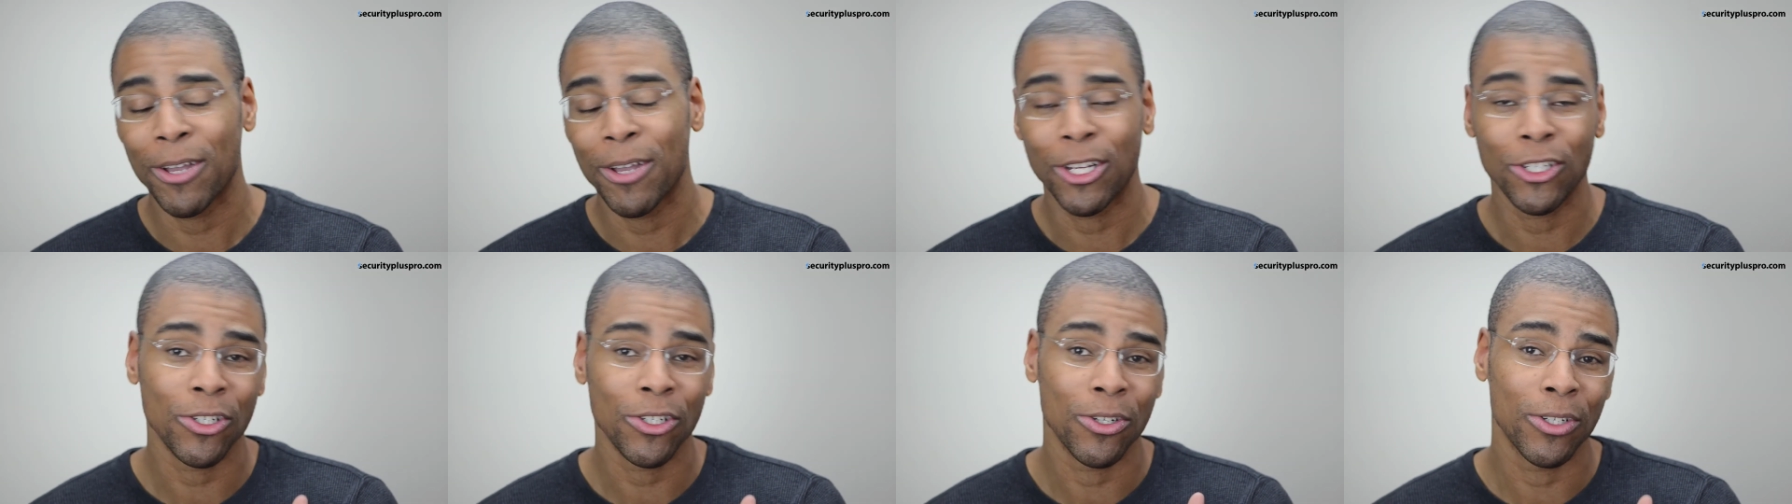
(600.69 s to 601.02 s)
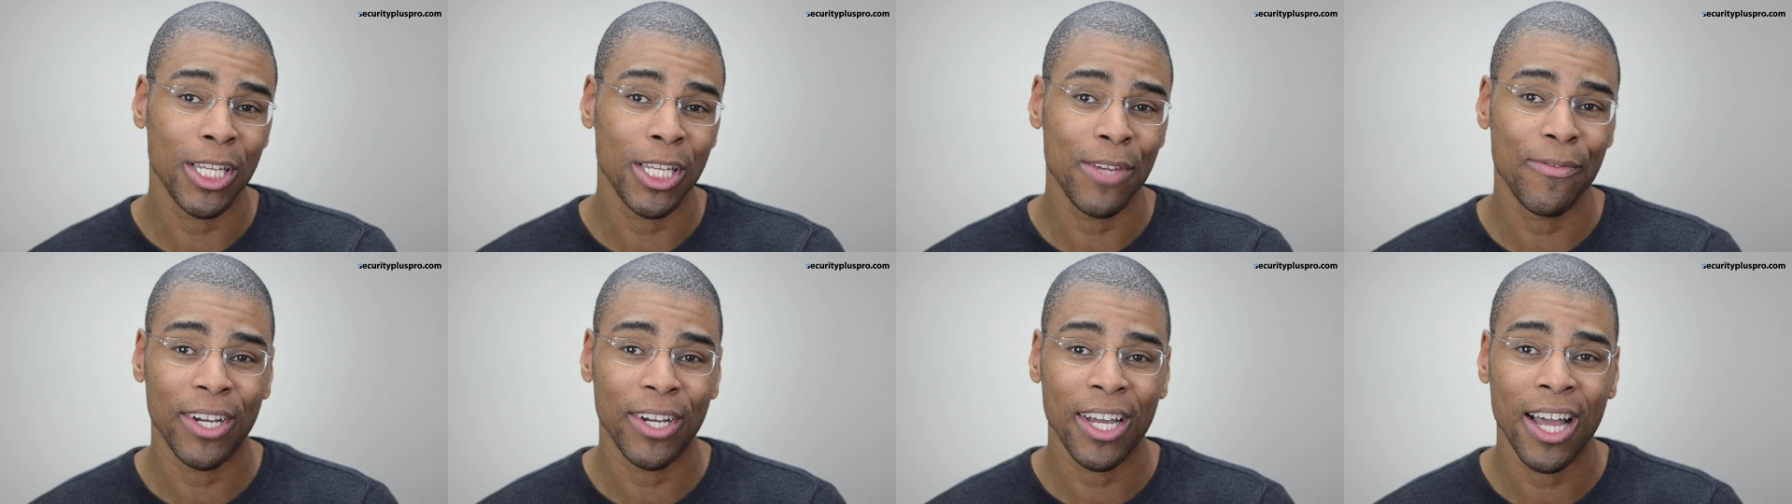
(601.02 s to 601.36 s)
make sure you
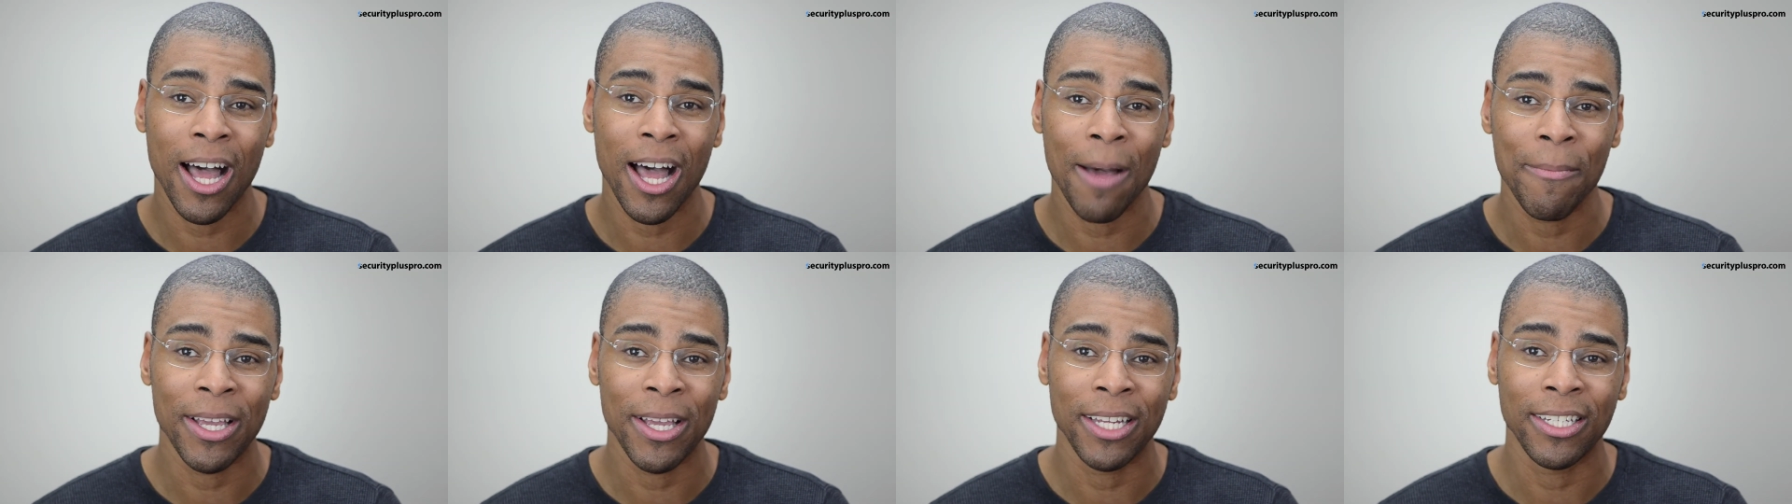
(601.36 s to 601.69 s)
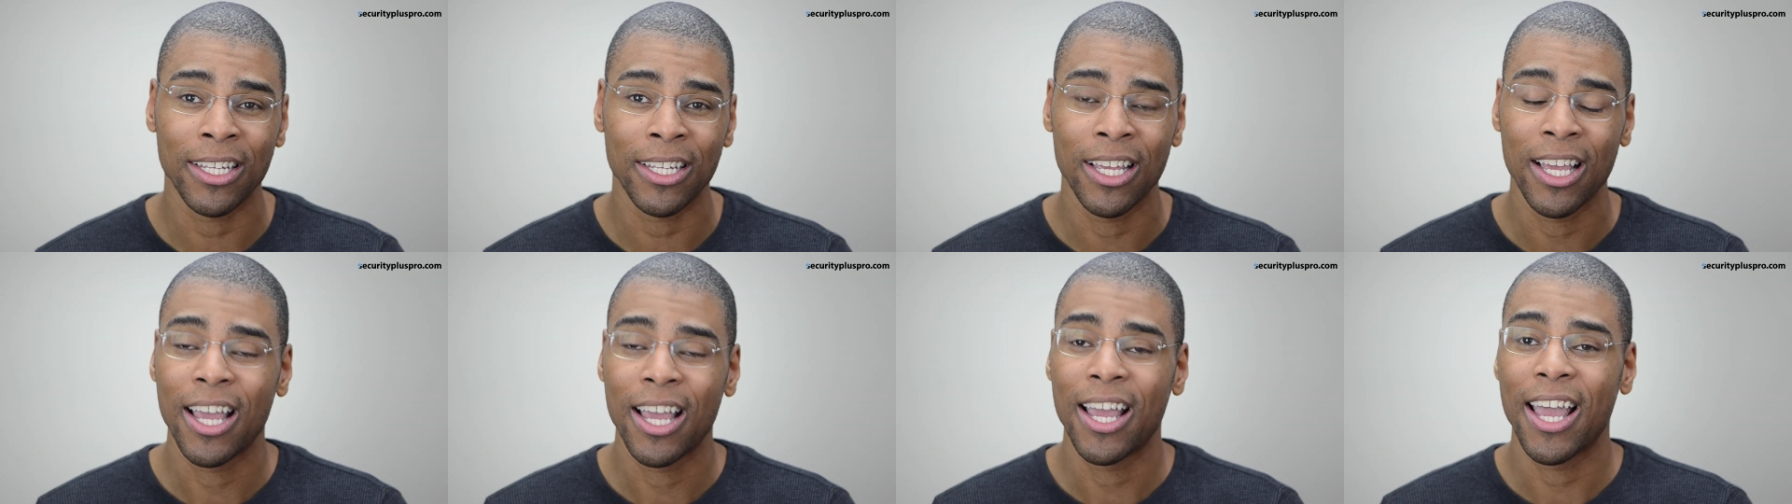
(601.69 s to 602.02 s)
leave a comment,
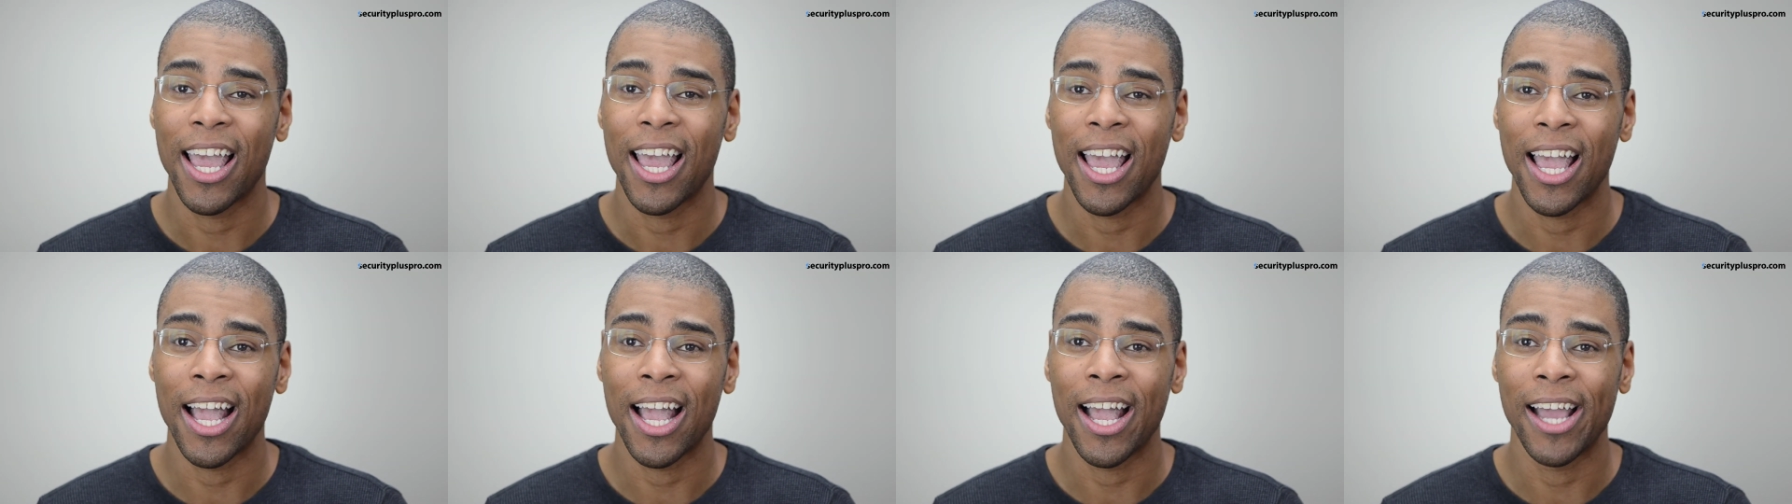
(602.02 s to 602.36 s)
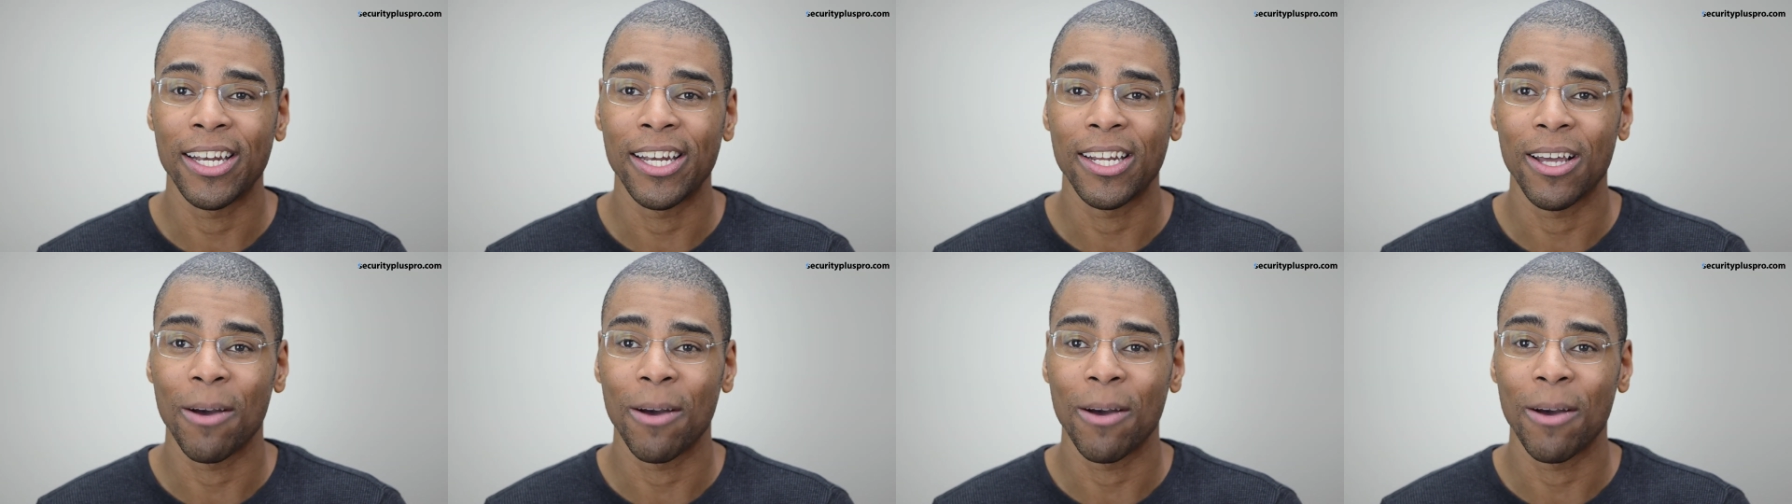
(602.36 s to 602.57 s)
and